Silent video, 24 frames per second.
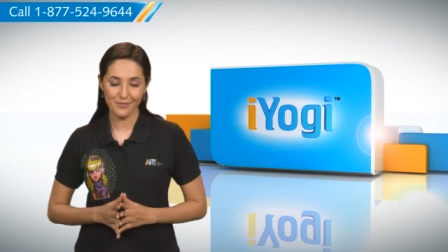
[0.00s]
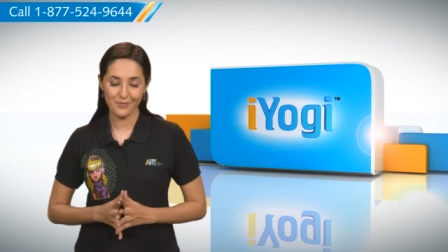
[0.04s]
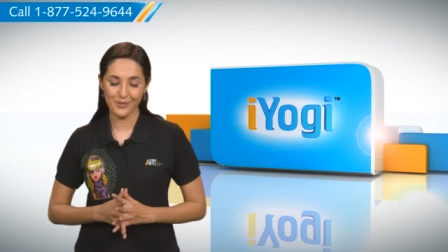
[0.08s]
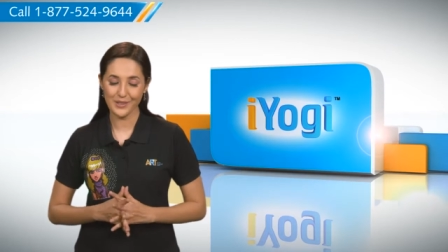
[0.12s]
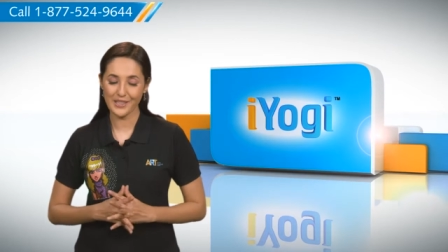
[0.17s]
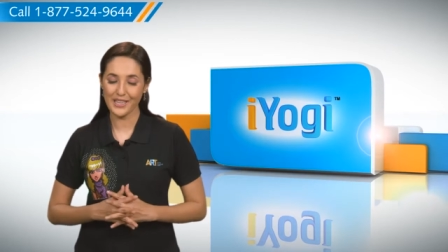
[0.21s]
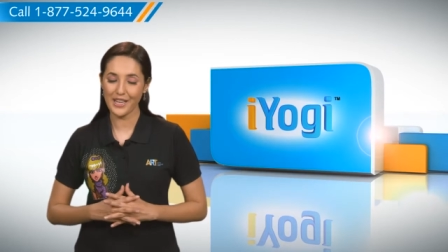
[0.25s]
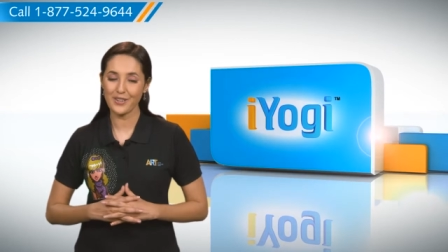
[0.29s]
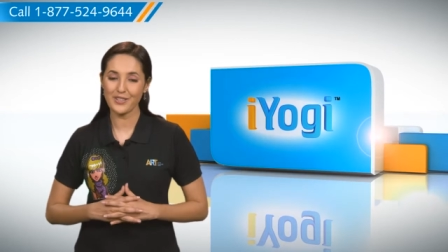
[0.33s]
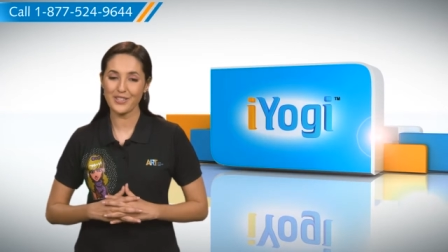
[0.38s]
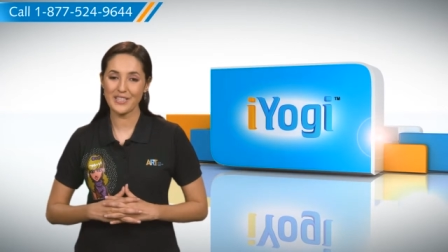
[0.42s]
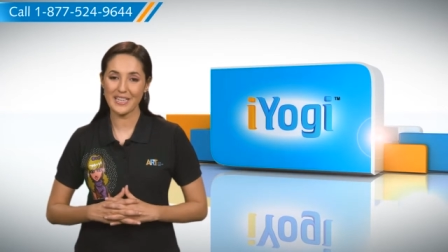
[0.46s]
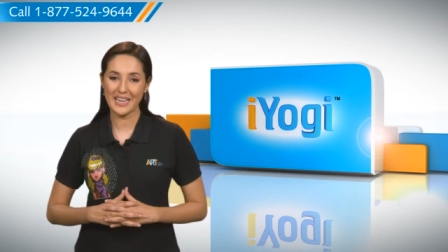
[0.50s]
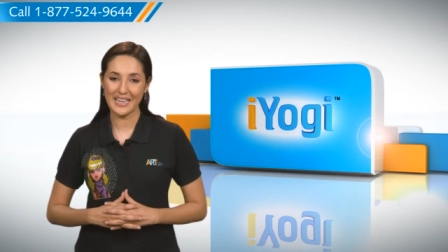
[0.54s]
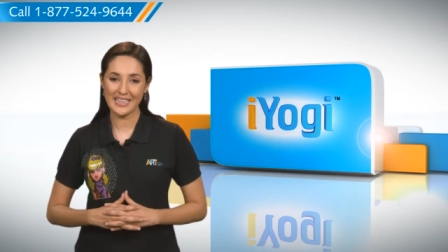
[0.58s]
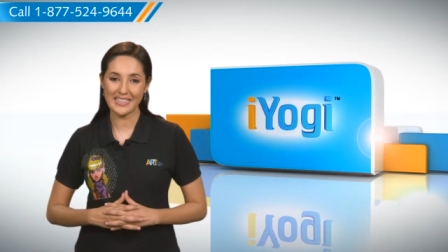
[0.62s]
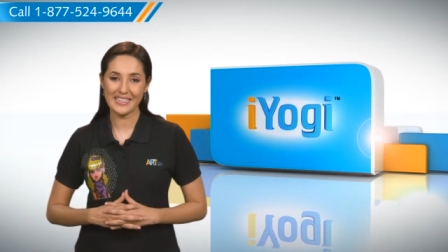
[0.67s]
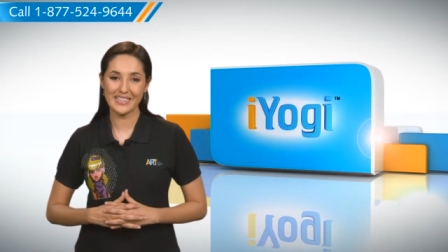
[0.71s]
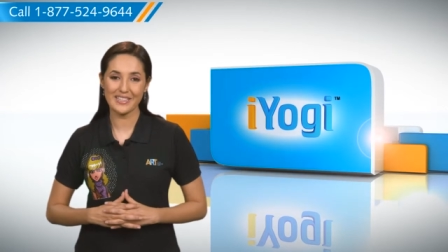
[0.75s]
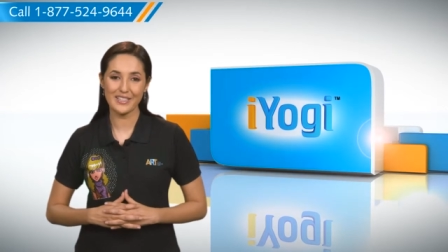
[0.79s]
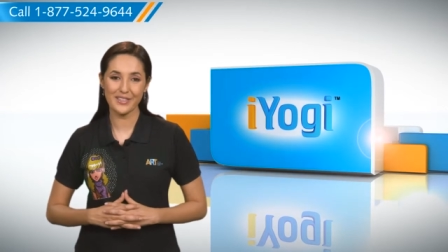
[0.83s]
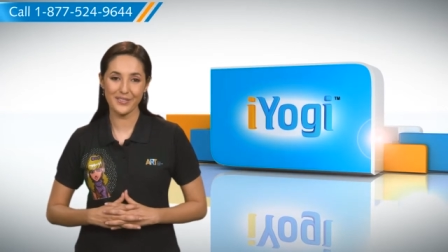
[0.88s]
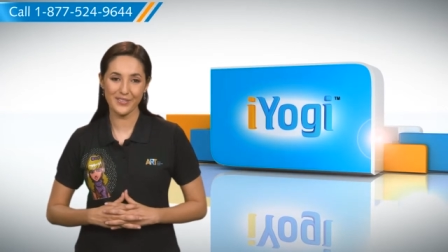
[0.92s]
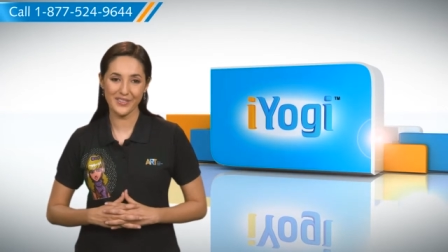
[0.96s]
without
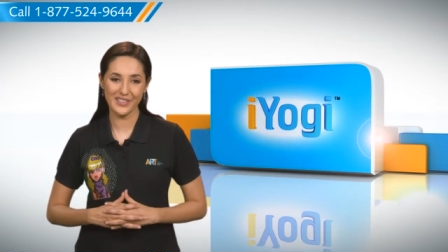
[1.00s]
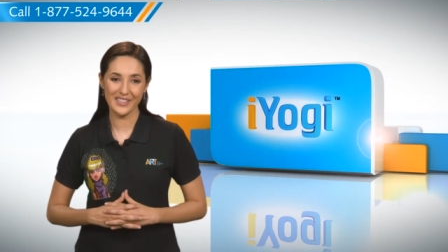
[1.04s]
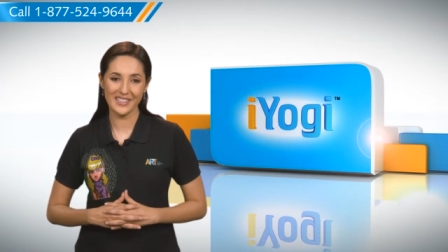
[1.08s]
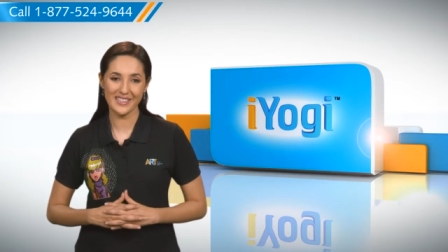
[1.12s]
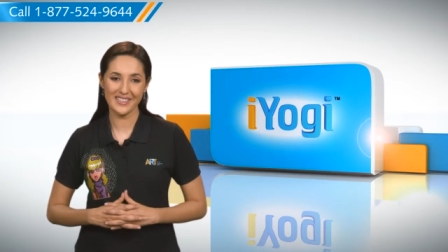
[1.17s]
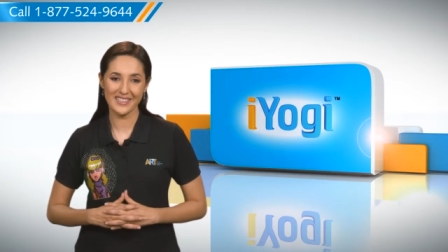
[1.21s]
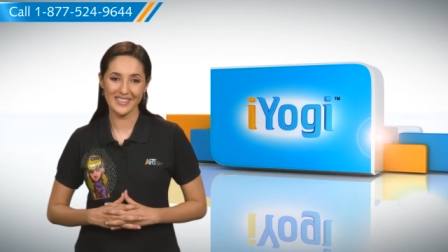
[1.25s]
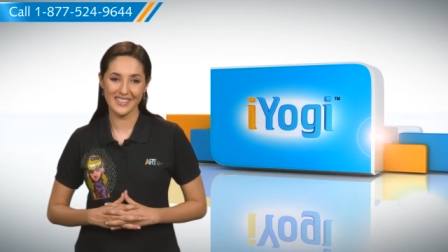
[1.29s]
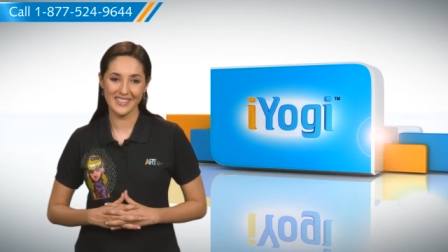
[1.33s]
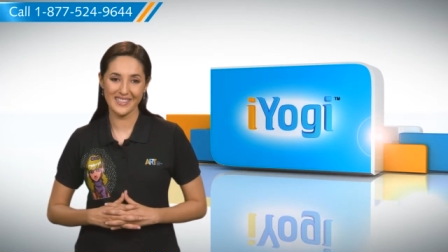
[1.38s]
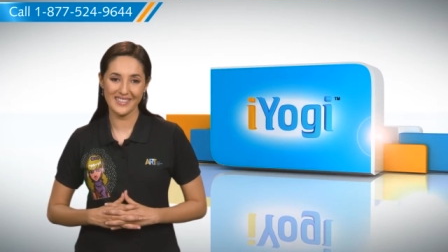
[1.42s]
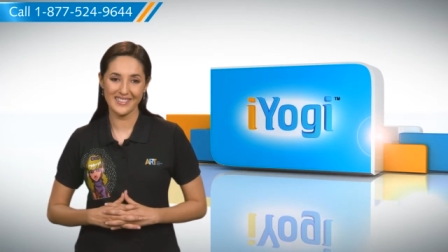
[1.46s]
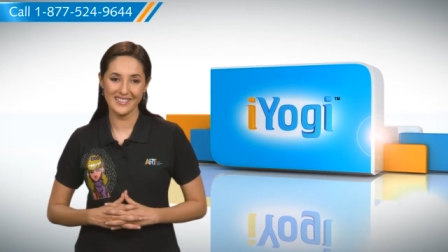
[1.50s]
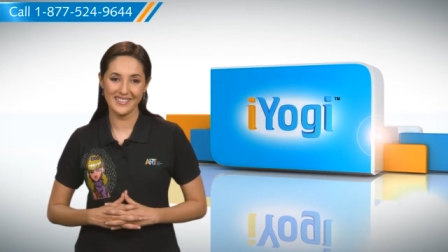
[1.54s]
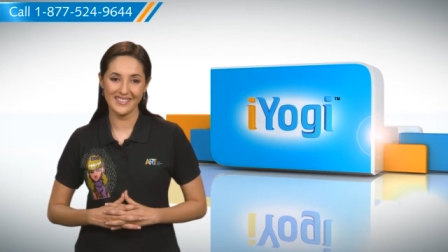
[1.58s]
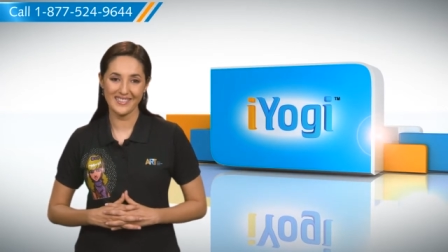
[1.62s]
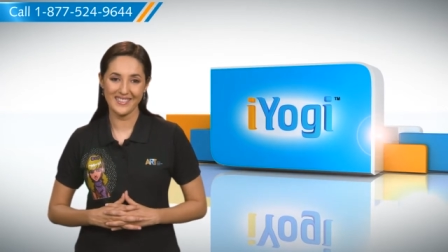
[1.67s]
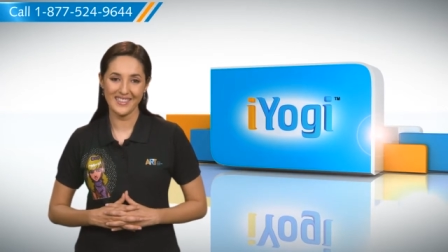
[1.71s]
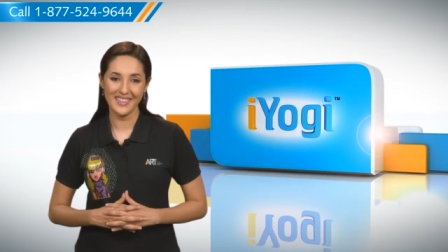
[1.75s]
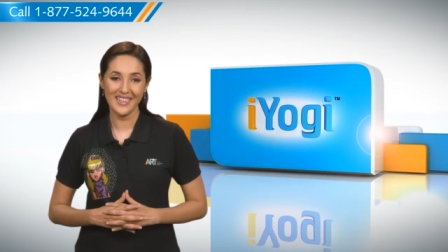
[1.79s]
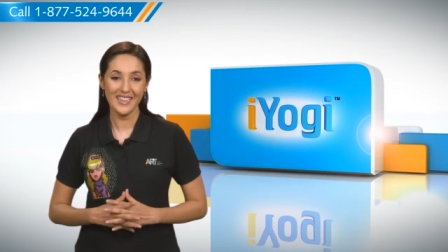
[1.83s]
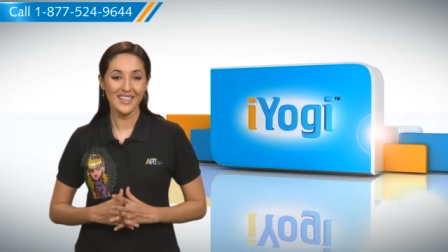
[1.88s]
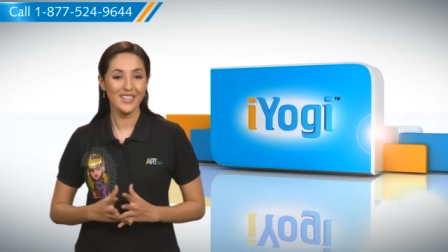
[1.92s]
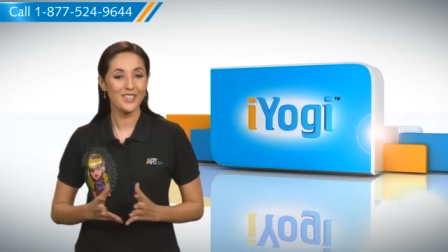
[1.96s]
any difficulty.
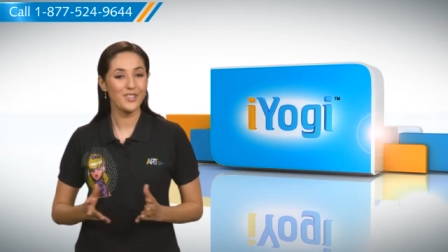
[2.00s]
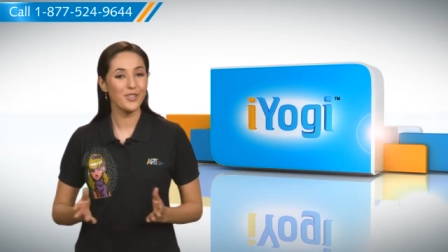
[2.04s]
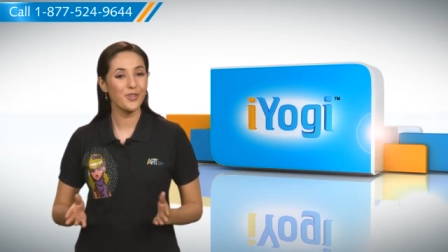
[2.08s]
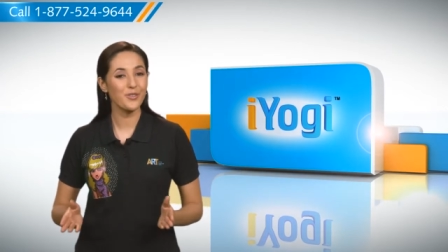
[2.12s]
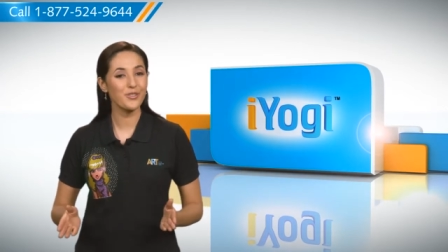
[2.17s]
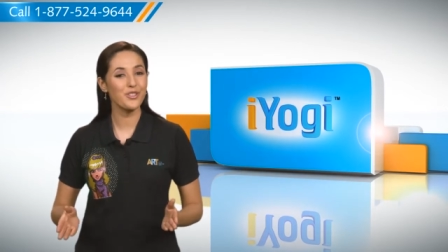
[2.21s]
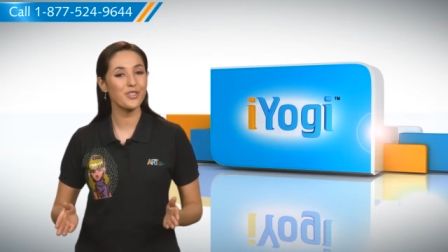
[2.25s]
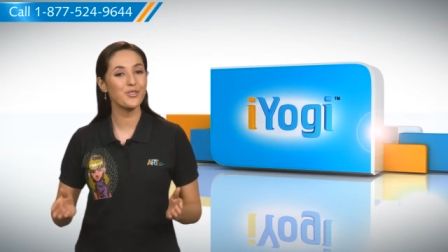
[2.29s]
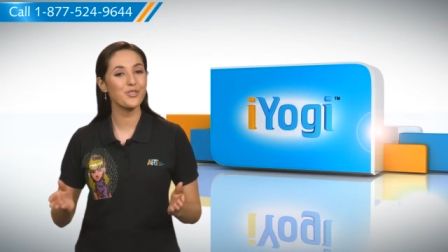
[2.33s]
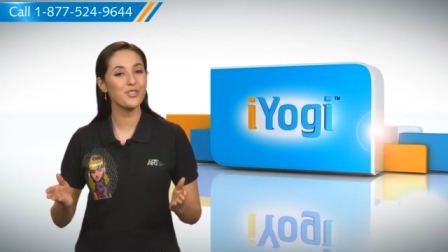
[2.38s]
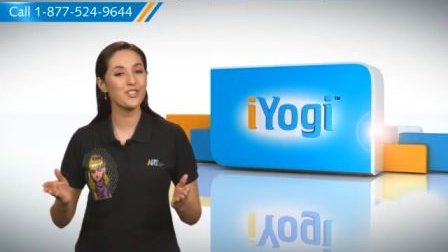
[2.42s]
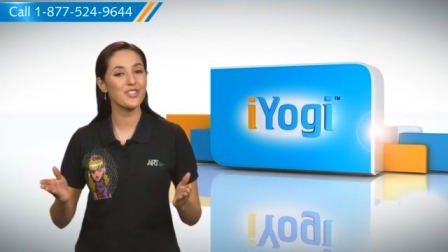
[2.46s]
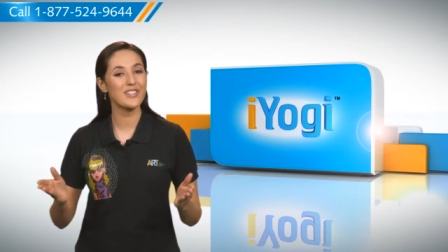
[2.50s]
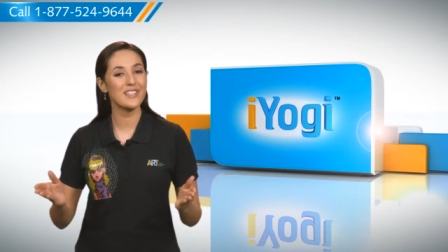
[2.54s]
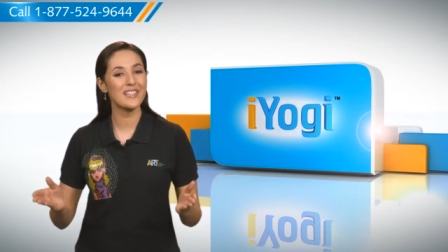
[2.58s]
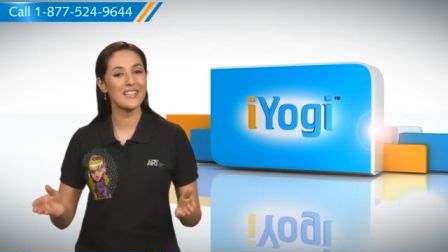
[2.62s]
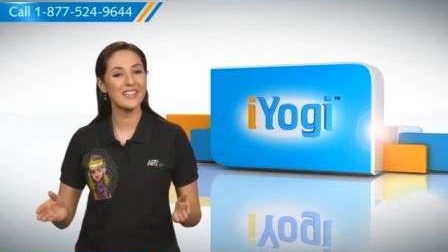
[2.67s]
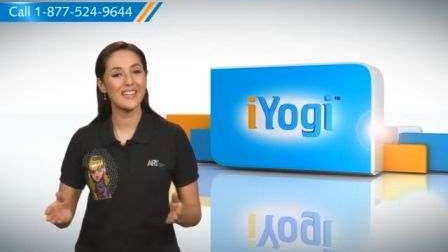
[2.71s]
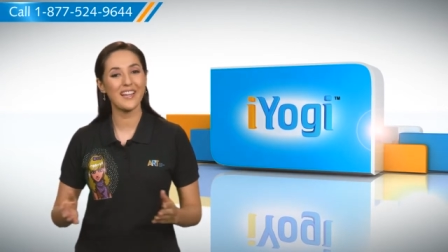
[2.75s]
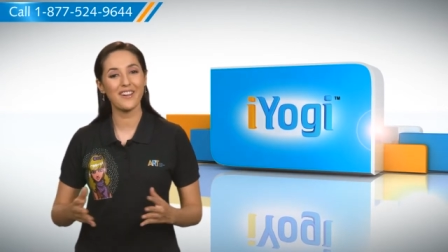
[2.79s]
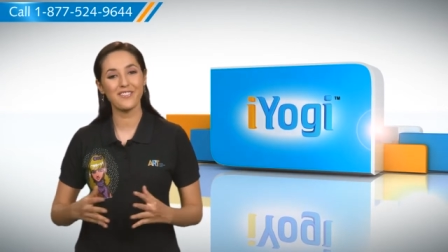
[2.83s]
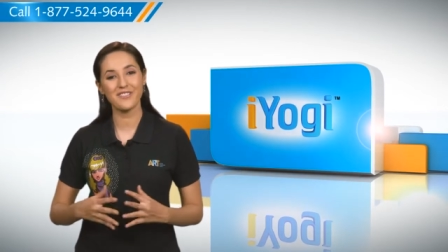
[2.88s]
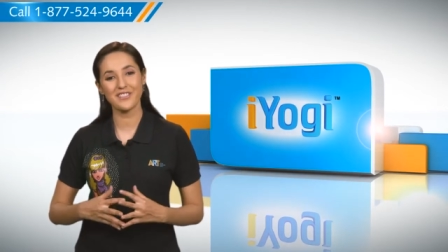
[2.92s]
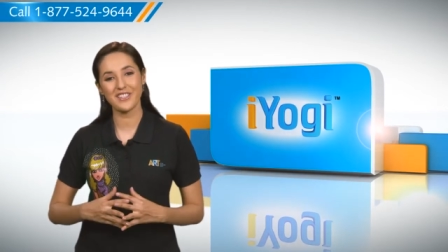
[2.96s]
Don't you just
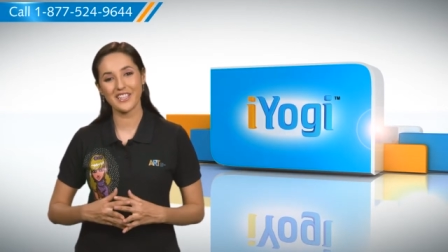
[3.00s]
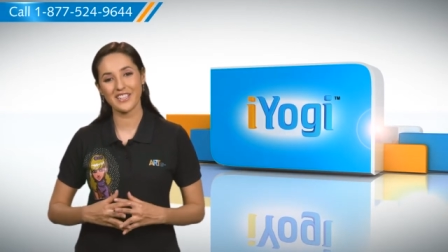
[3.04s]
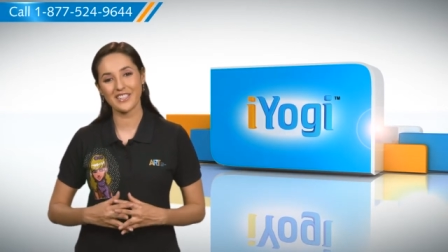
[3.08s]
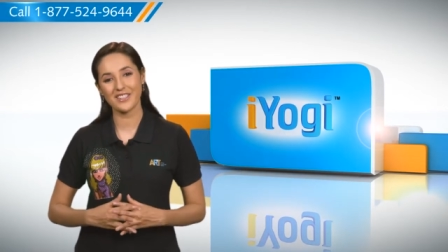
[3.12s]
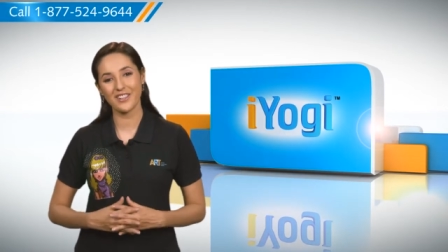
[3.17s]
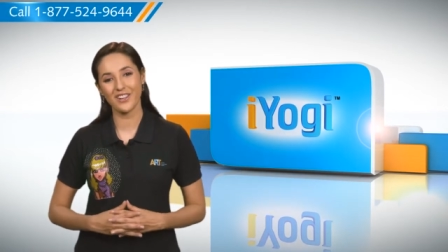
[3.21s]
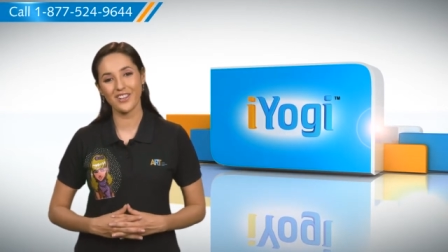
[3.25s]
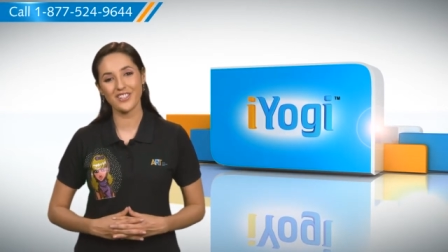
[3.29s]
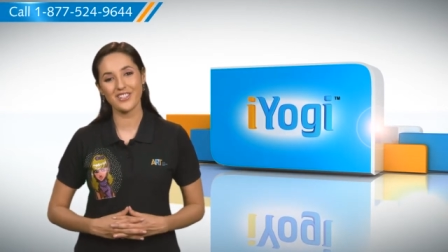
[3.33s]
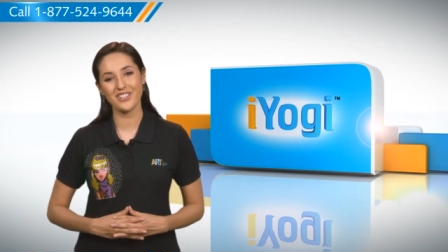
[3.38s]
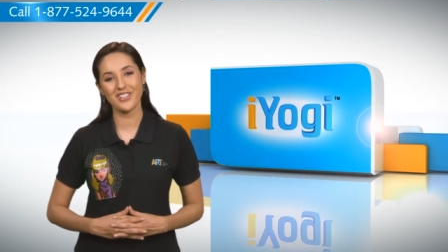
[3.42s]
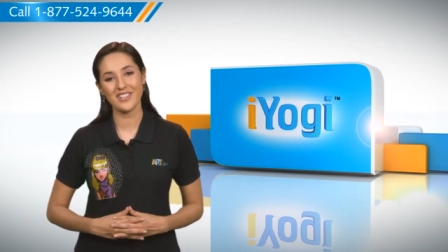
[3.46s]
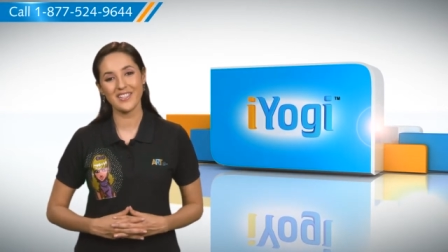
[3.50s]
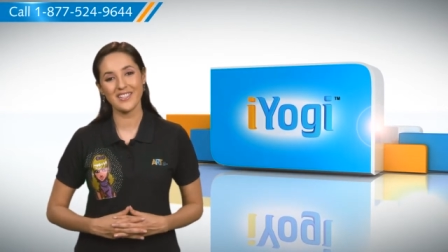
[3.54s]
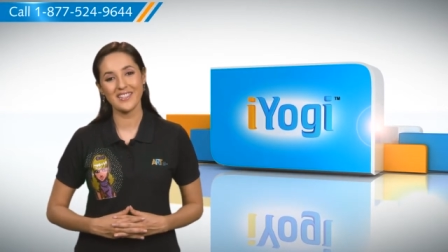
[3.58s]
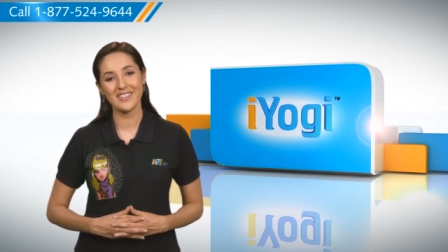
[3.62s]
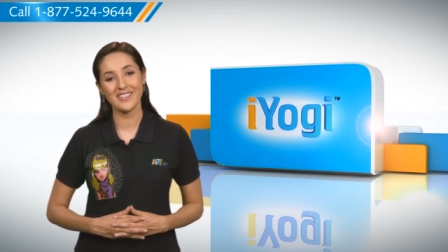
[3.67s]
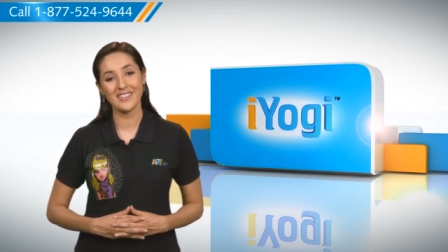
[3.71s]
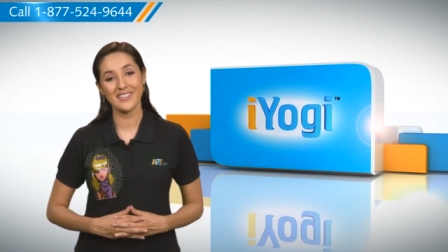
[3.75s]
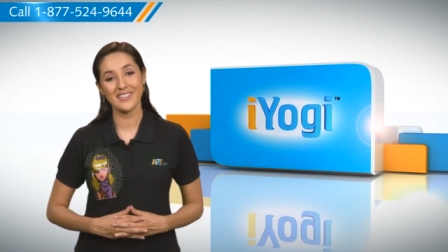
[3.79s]
love technology?